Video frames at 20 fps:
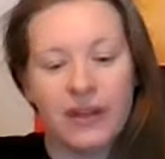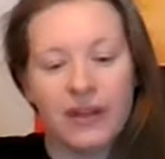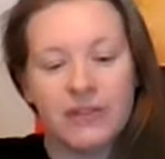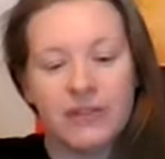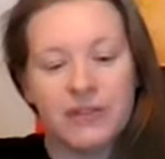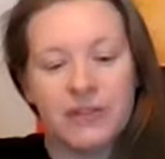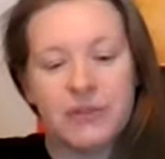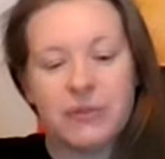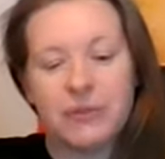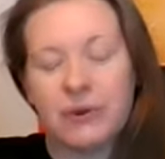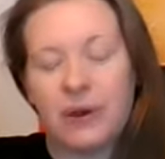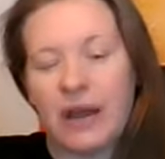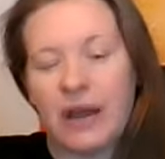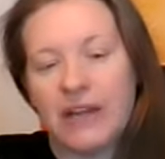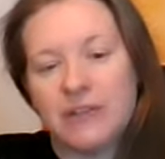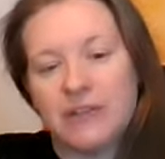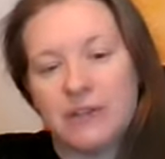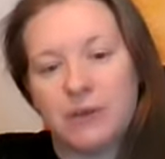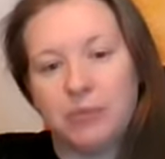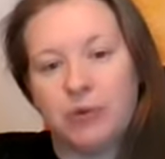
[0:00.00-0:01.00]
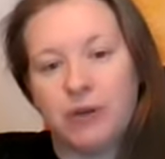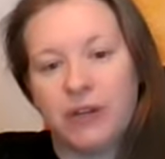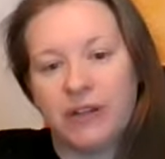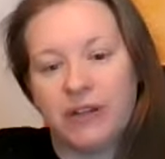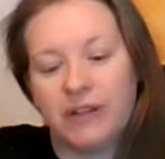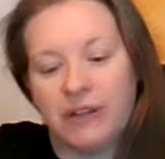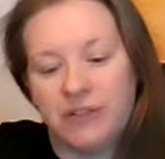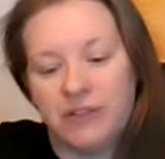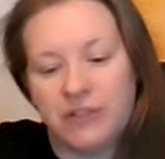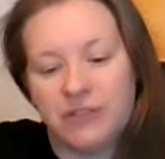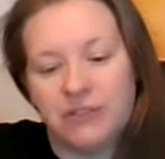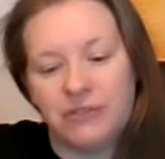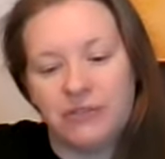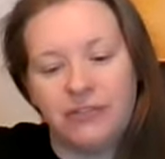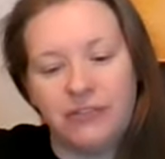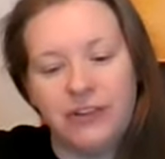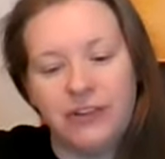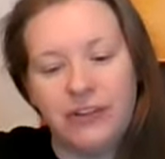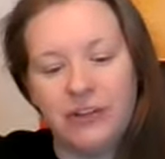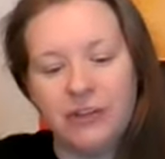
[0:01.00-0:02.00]
And just as you're breathing, just
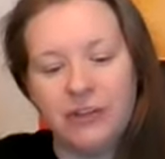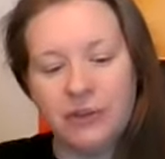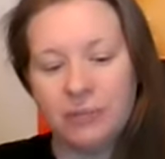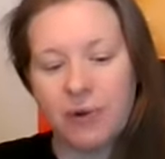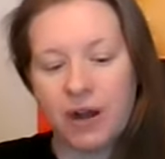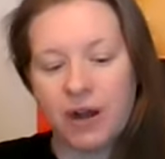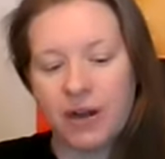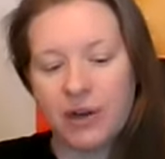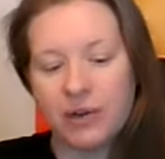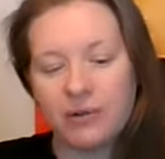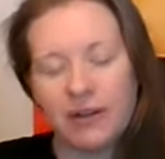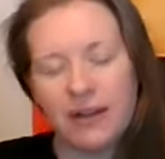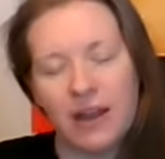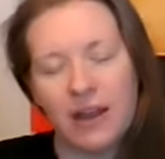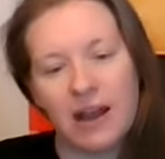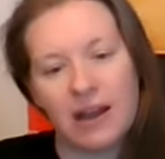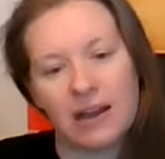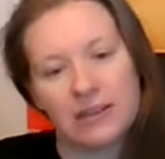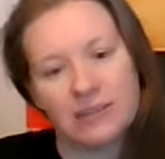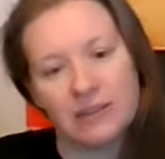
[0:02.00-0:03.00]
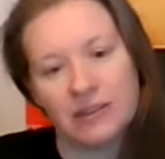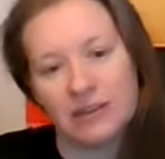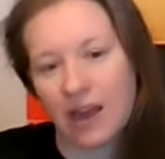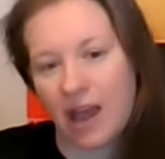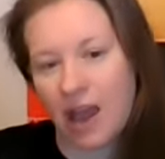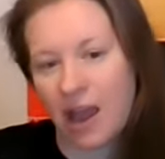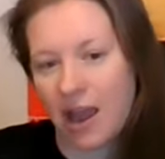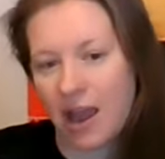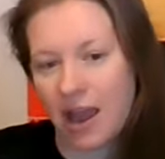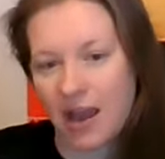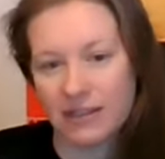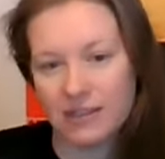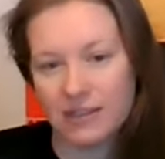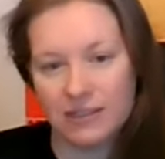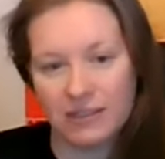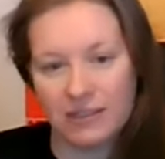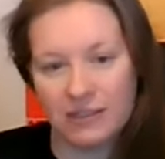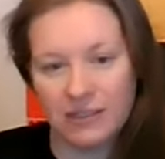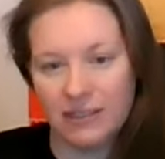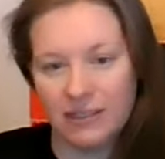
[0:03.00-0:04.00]
feel your body relax on
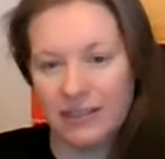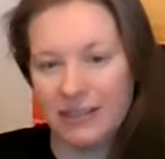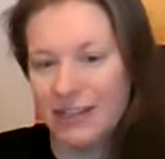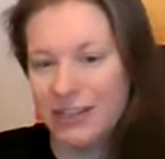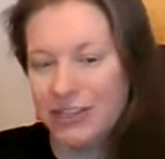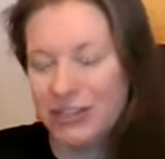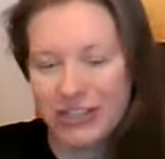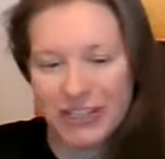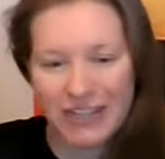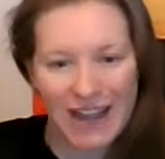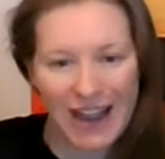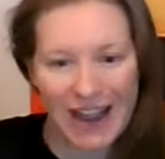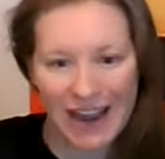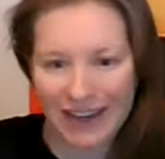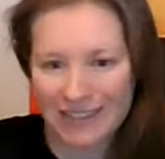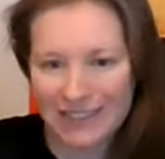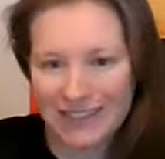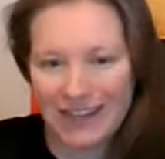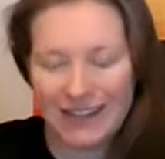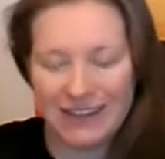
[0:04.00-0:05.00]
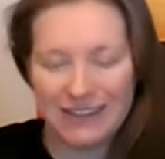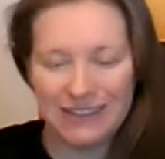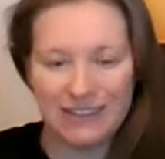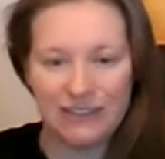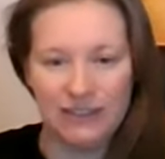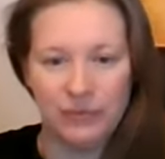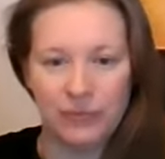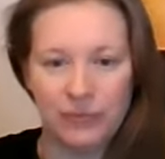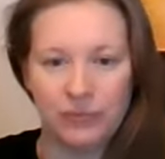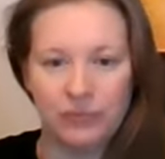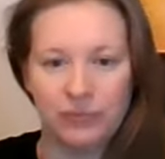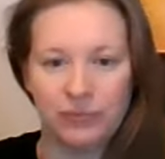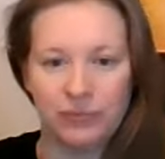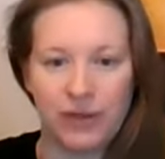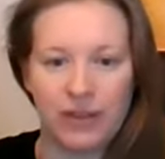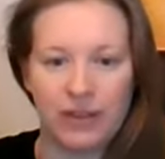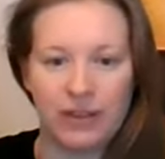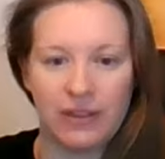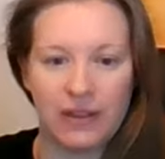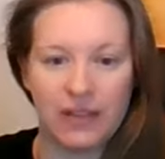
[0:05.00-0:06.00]
each exhale.
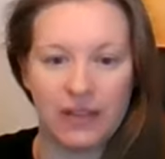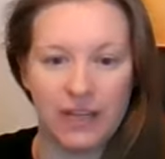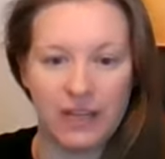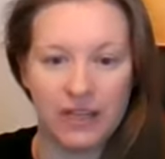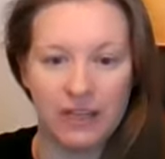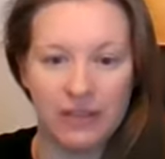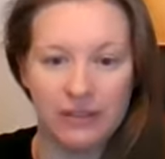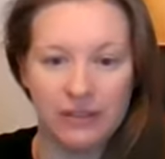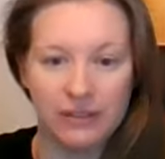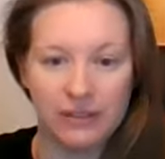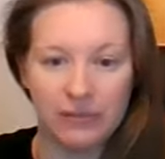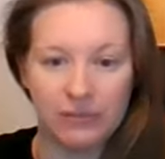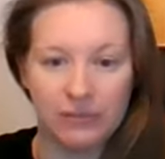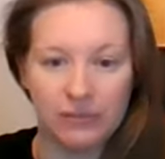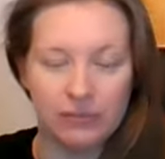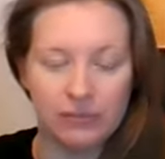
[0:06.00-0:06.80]
Breathing in.